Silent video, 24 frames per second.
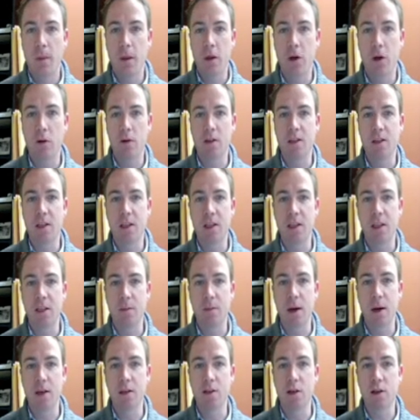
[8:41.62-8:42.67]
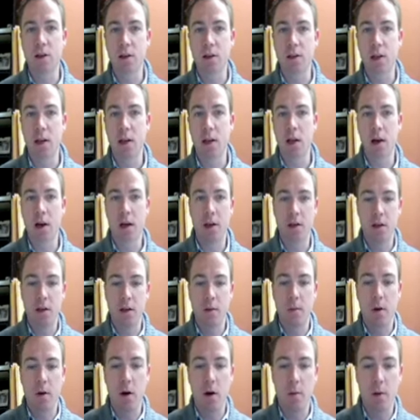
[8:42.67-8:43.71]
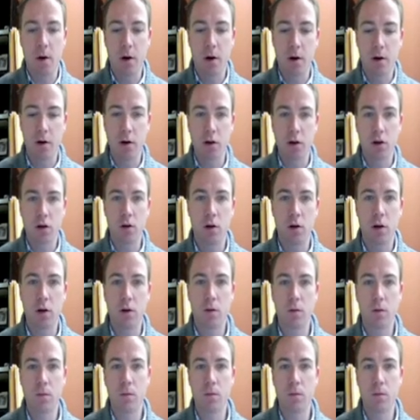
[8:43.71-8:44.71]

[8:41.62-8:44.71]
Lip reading: you'll see these messages, and I'll log into the Bar Blogger to show you.